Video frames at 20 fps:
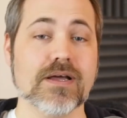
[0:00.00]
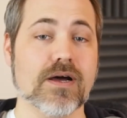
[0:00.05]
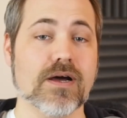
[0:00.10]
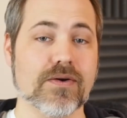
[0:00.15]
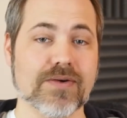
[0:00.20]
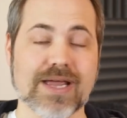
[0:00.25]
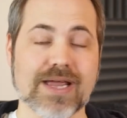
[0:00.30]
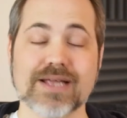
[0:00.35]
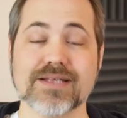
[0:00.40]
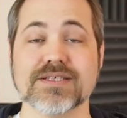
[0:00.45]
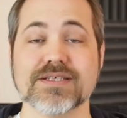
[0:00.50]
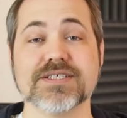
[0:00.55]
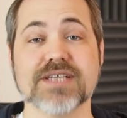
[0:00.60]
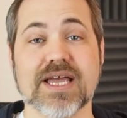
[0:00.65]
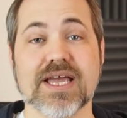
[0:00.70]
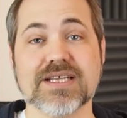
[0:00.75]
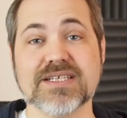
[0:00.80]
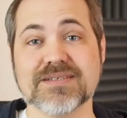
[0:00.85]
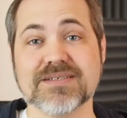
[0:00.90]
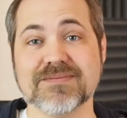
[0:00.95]
okay, in this
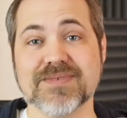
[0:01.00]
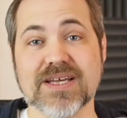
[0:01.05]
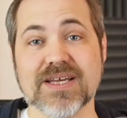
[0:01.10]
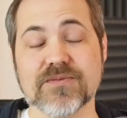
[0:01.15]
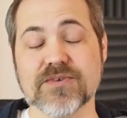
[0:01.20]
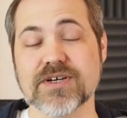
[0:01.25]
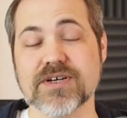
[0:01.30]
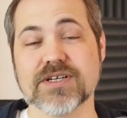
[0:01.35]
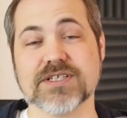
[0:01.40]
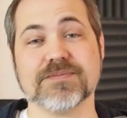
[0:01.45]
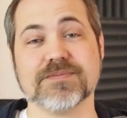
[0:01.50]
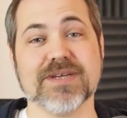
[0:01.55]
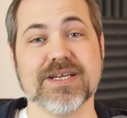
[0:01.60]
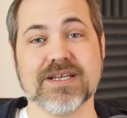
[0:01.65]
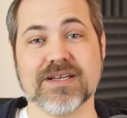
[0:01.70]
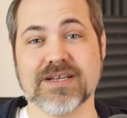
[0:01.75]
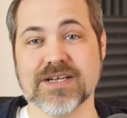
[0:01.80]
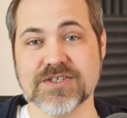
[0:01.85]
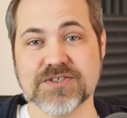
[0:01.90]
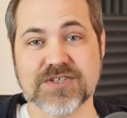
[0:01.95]
case, they want to display it on a